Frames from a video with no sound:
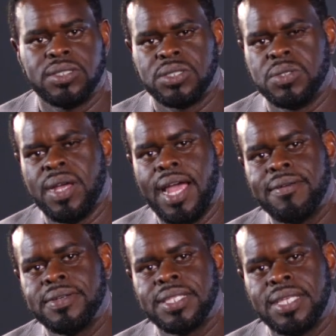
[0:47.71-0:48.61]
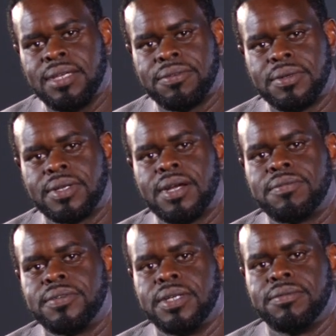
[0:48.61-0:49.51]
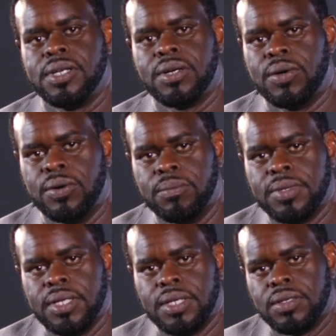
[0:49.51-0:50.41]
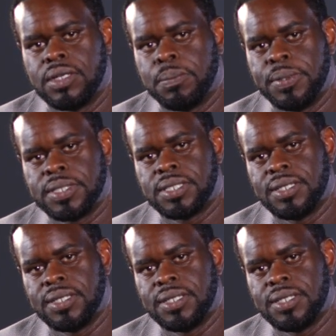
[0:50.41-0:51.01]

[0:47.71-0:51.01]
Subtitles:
You could do everything from the comfort of your home. You could push